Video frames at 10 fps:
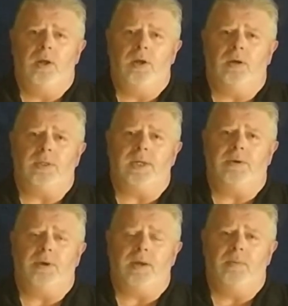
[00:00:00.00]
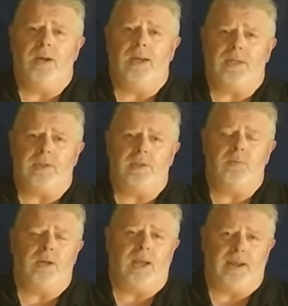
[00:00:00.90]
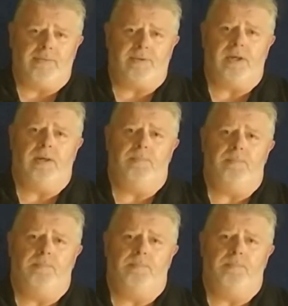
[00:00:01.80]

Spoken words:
Your degree will last you a lifetime.